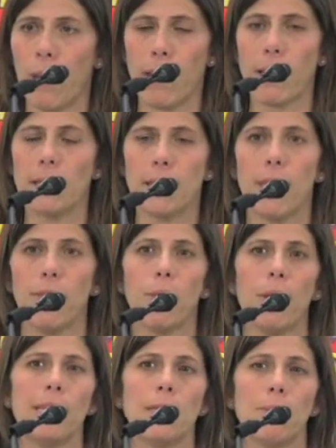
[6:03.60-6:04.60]
like I said,
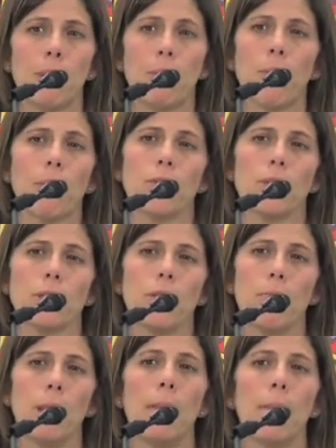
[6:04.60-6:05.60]
through intimate portraits
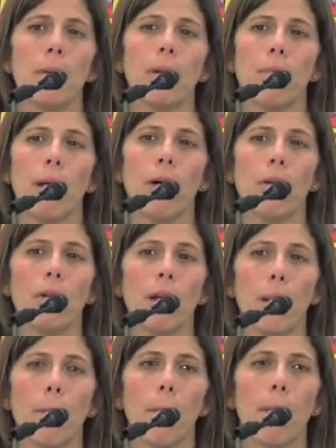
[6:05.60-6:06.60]
of people about
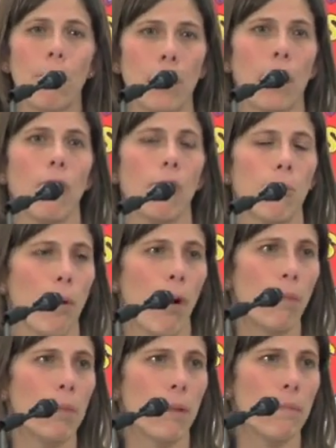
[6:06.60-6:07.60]
public health
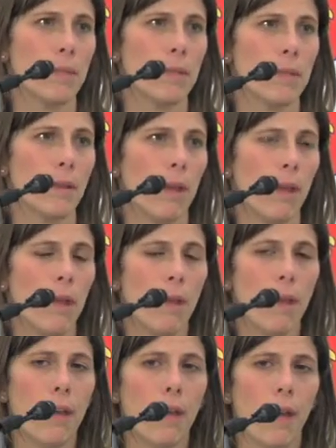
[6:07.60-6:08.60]
problems.
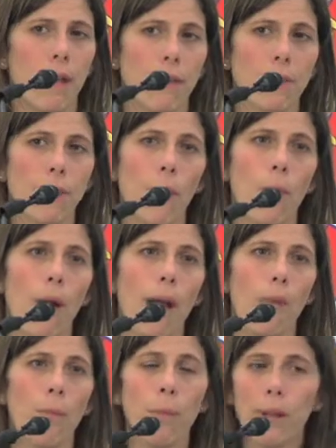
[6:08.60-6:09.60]
So
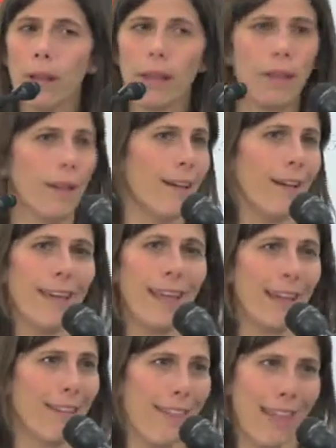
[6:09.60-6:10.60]
I really
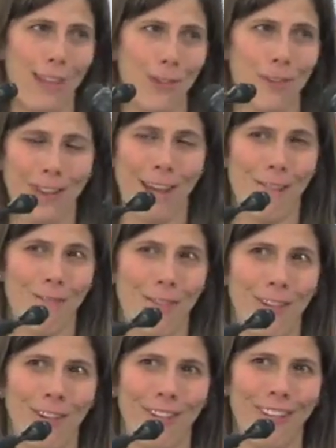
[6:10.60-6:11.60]
can't thank you enough
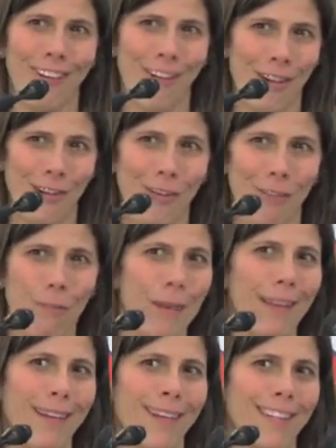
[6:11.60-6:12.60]
for the honor of
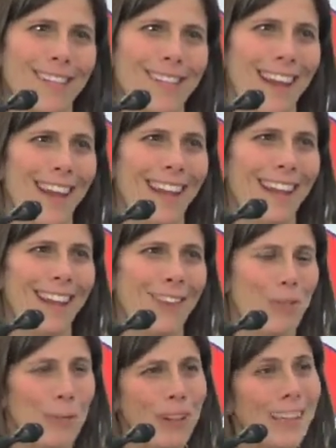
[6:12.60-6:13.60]
being here today.
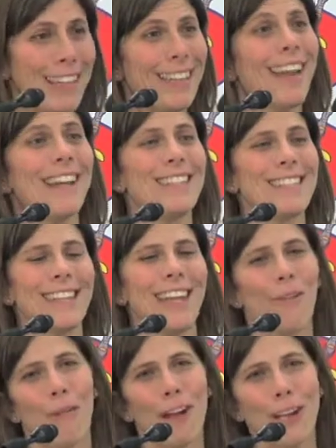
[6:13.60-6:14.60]
It's really nice to
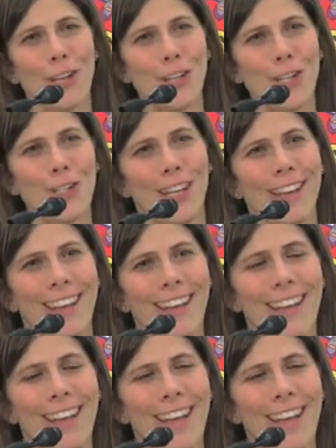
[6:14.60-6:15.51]
get recognition